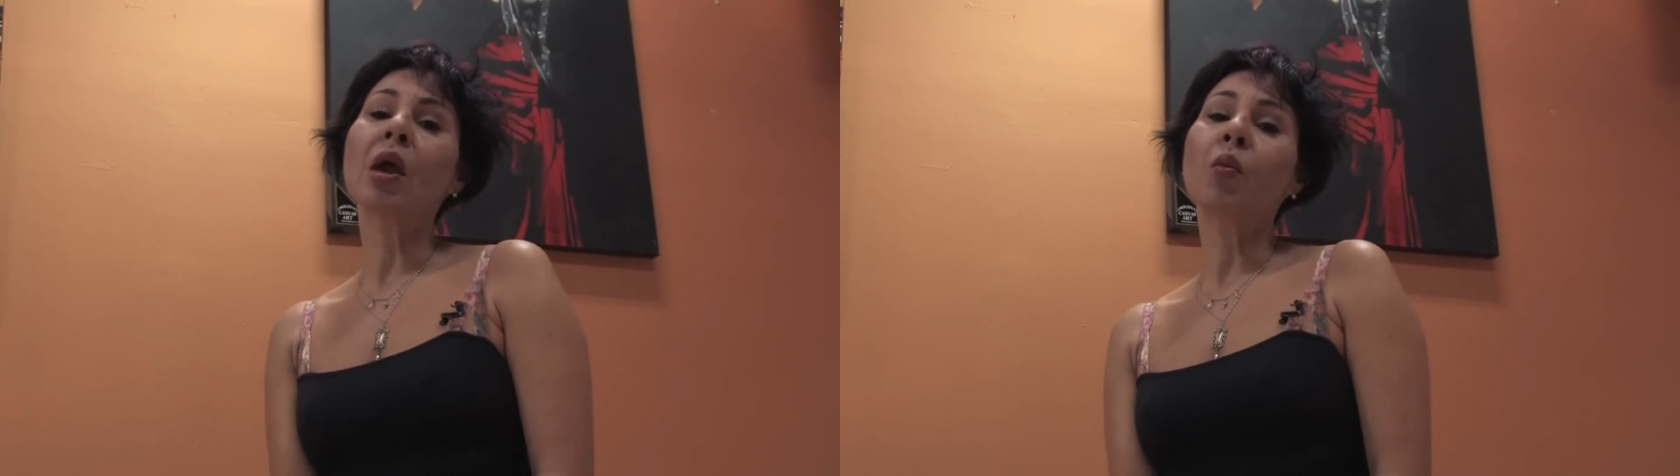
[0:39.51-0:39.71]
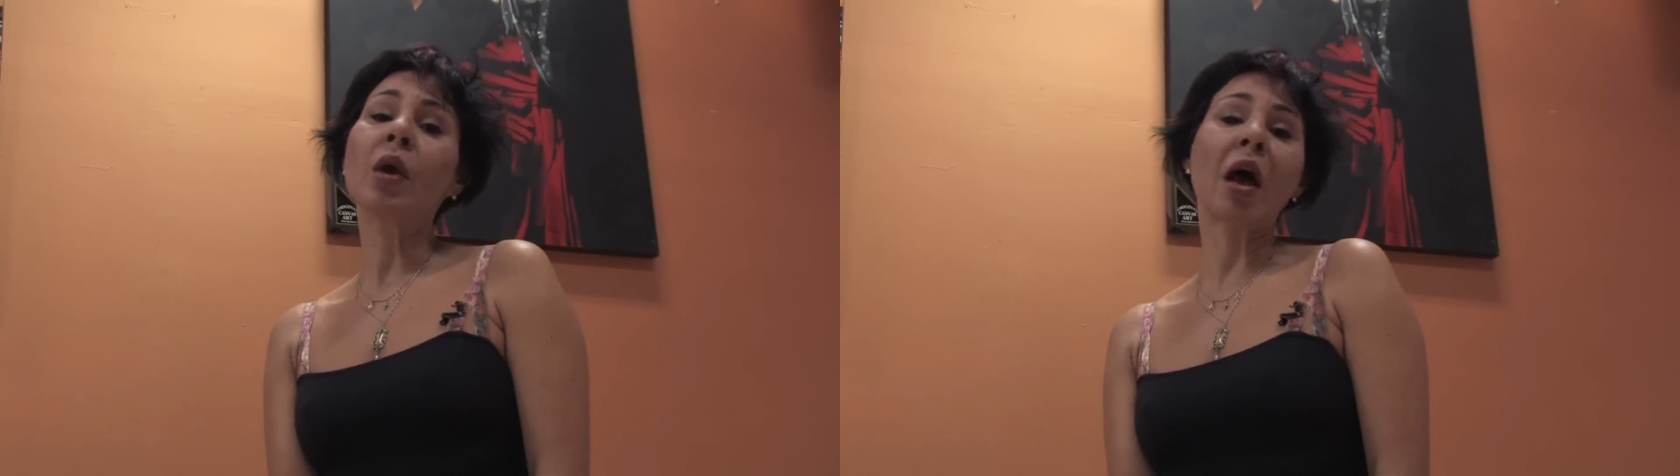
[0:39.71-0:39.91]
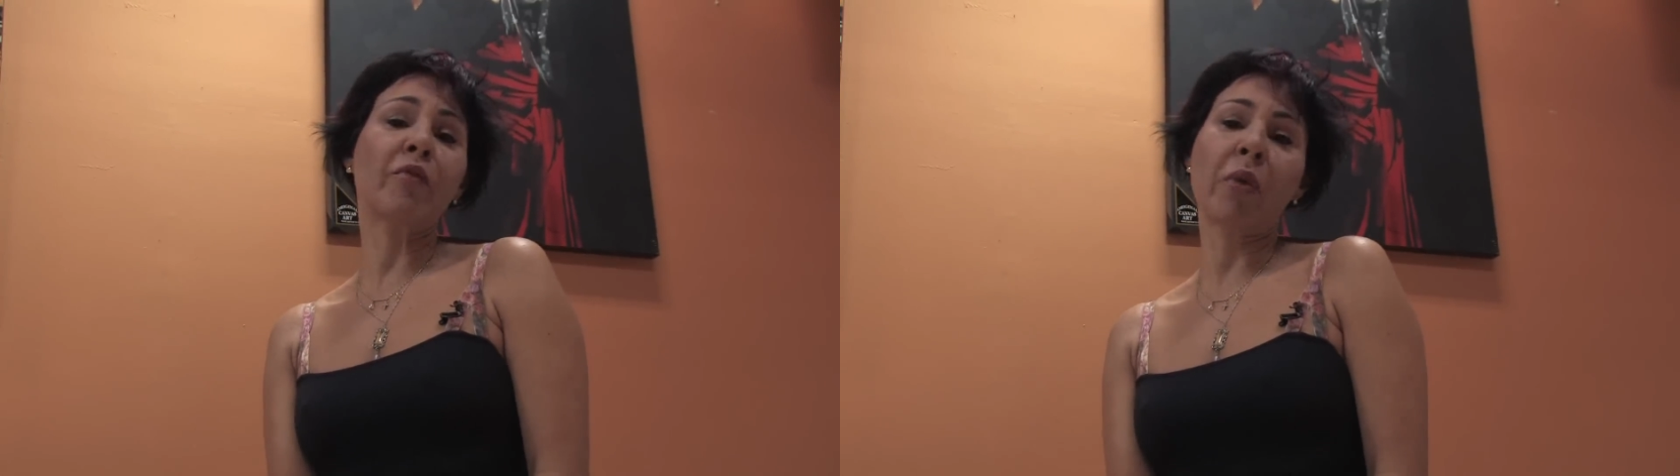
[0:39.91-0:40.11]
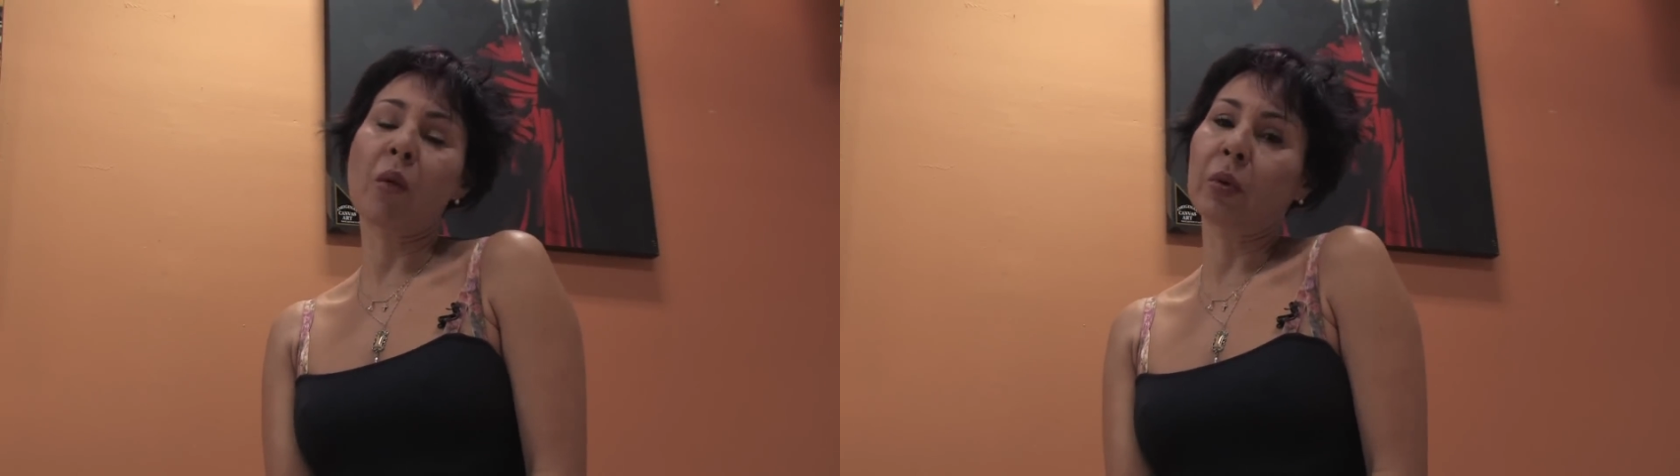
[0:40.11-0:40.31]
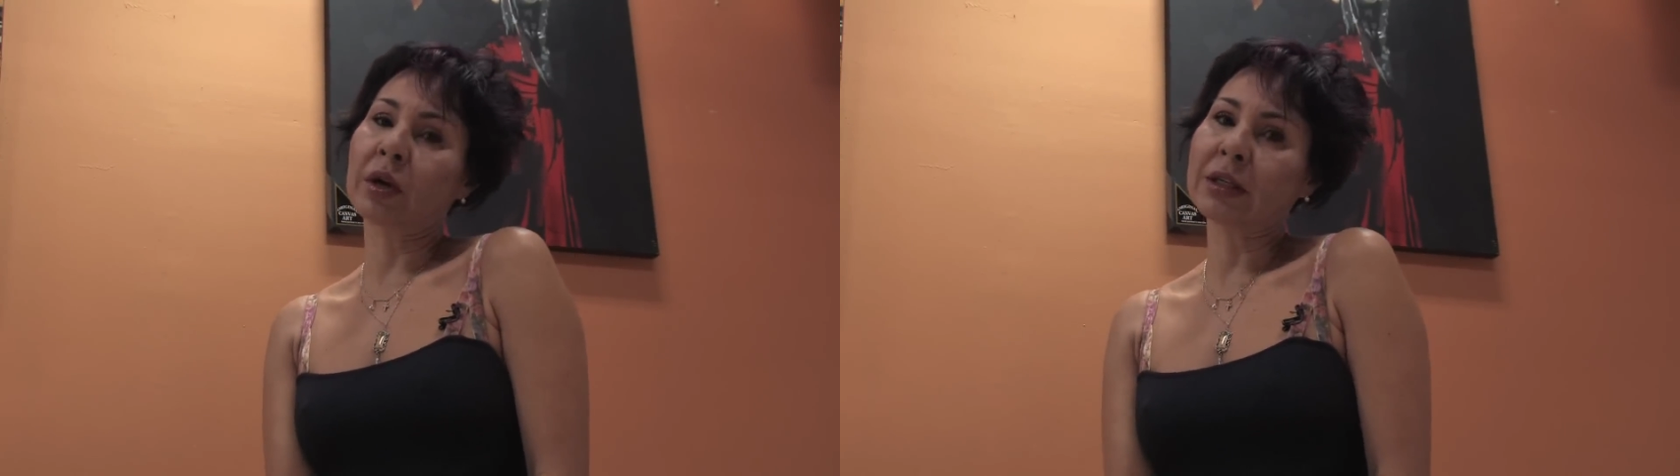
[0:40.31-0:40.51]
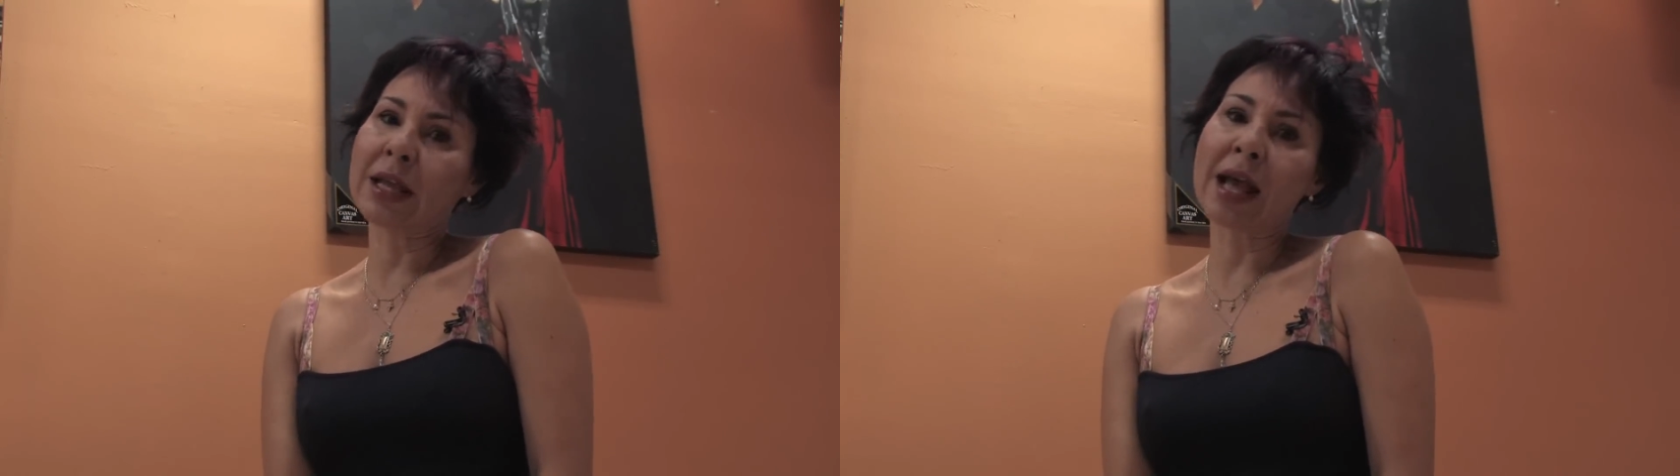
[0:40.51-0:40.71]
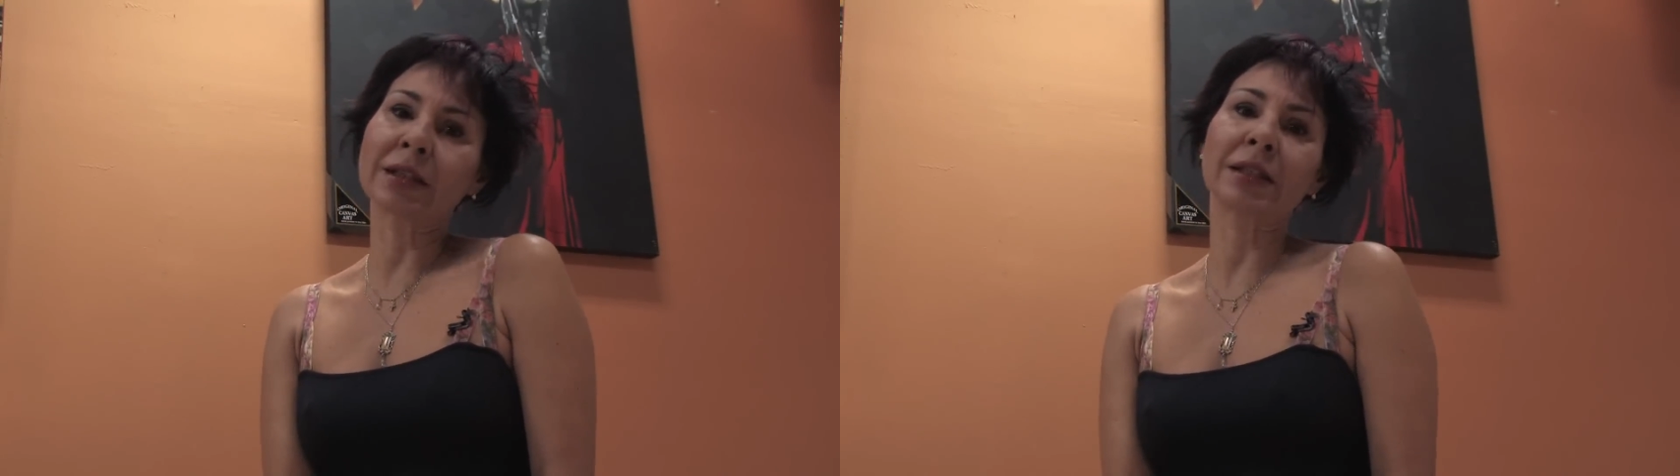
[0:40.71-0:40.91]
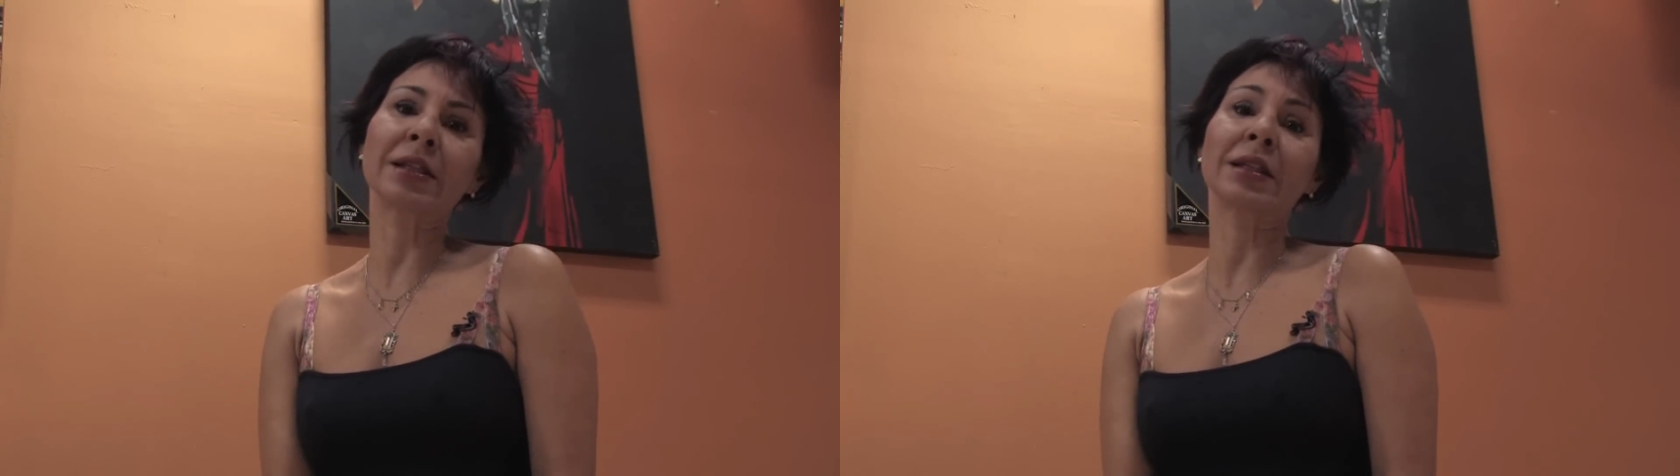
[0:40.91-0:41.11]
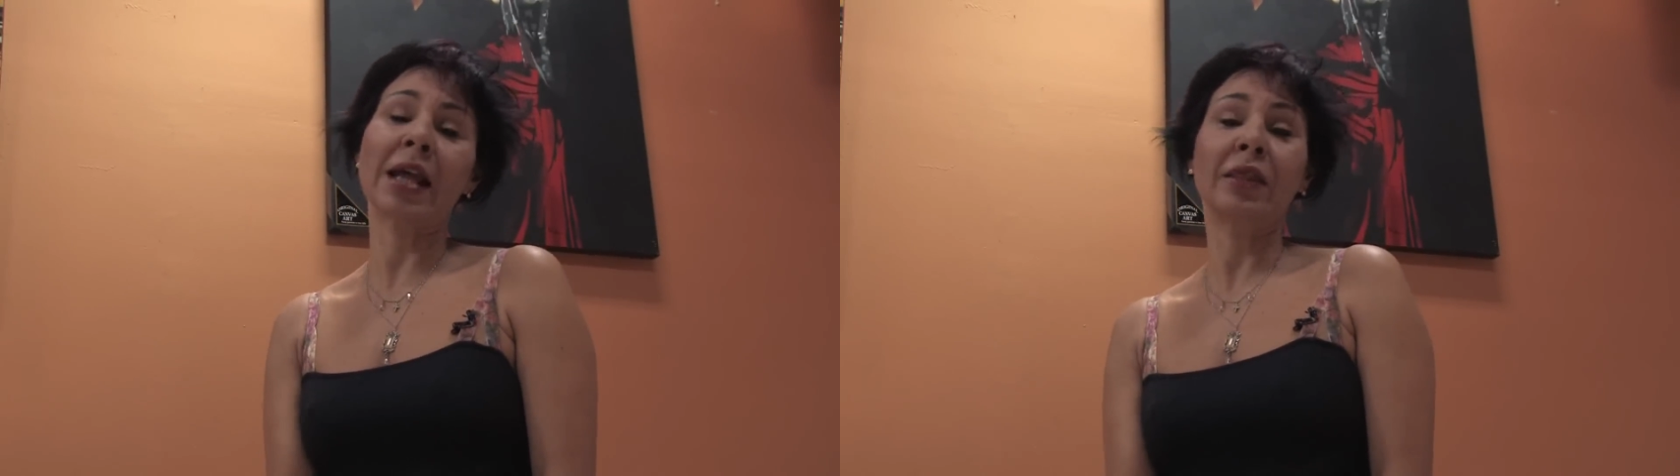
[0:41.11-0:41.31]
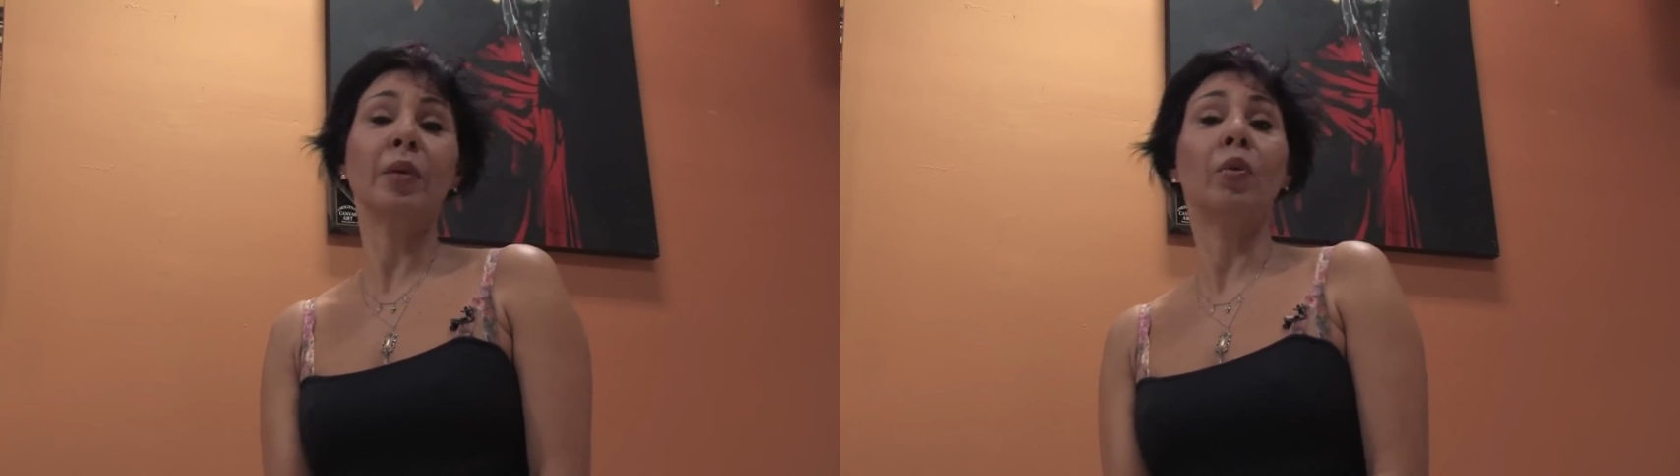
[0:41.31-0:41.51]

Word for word: we have popular dances like the